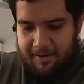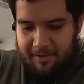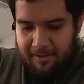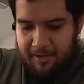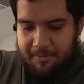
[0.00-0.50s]

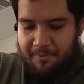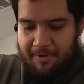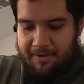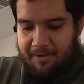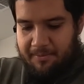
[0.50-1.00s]
gets a little bit
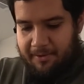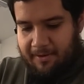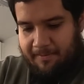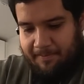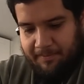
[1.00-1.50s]
messy,
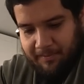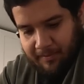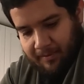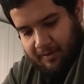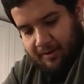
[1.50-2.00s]
but
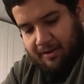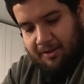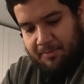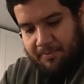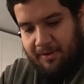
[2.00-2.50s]

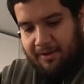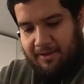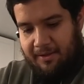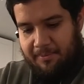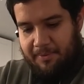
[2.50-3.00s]
it's probably
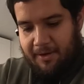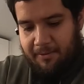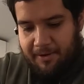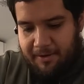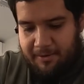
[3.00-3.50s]
the better
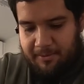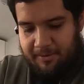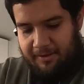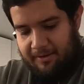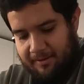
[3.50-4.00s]
way to do
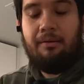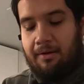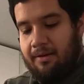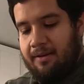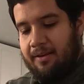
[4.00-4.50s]
it.
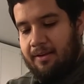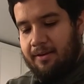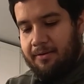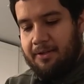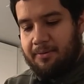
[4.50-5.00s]
You
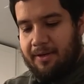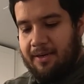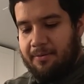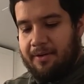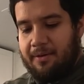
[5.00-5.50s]
know it's
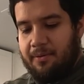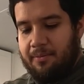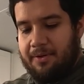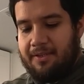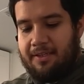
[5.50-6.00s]
ready when it
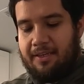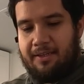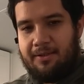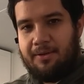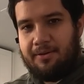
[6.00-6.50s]
won't be
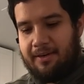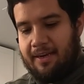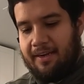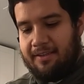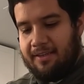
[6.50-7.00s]
sticking to your
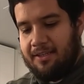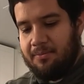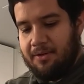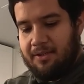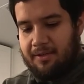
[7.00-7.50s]
hands as
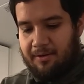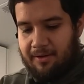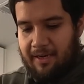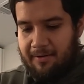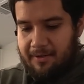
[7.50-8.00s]
much. It'll
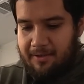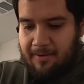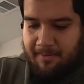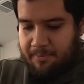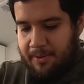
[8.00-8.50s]
kind of
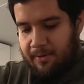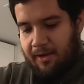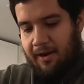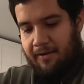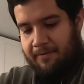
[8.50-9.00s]
just peel
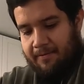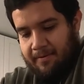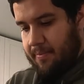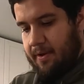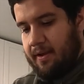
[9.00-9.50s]
off.
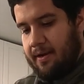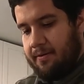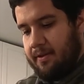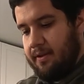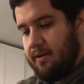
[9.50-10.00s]
Pick
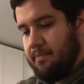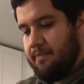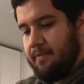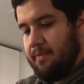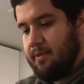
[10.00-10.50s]
everything
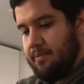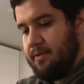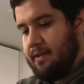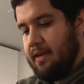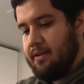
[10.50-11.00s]
up from the
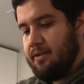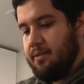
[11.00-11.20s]
sides